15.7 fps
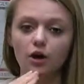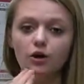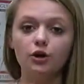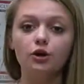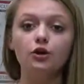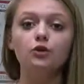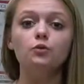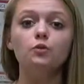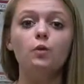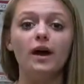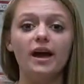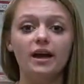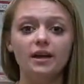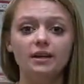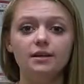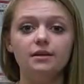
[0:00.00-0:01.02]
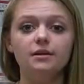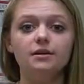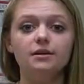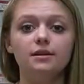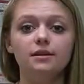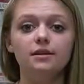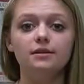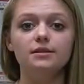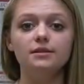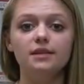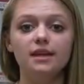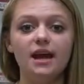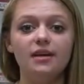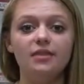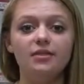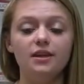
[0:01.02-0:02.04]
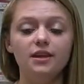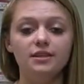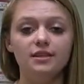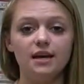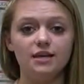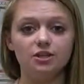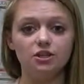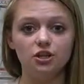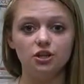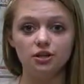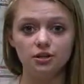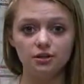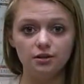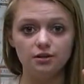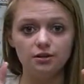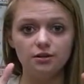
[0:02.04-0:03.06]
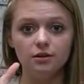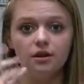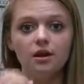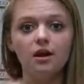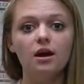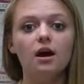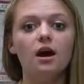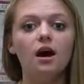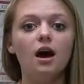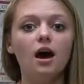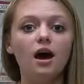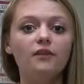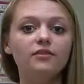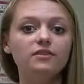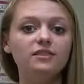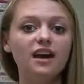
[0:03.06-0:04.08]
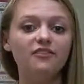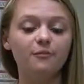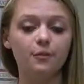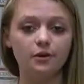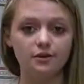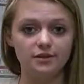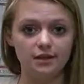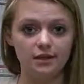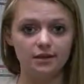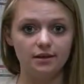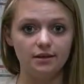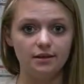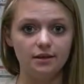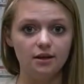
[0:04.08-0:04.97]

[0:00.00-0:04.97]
good way to get the attention of a deaf person.